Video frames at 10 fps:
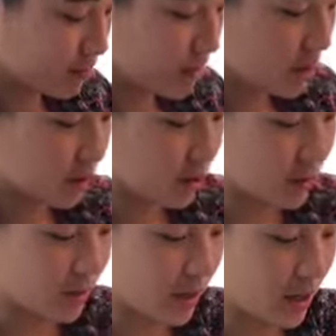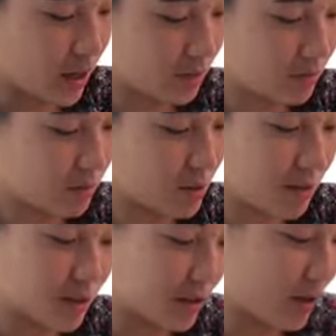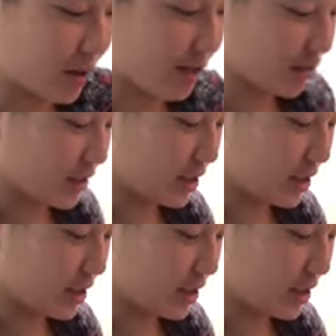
A little bit hot, so I'm just gonna cover it.